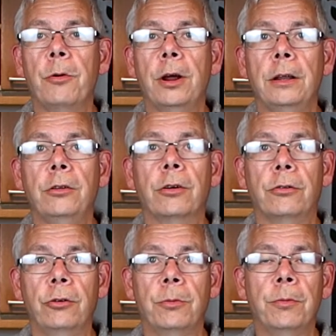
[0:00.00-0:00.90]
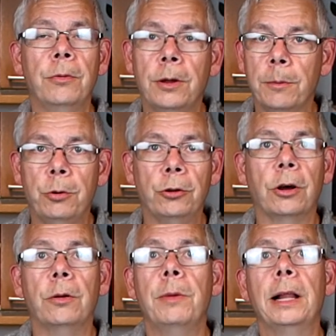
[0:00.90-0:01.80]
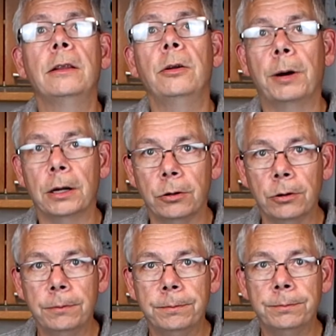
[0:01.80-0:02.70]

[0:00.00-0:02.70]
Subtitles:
bread is just to put on melted butter.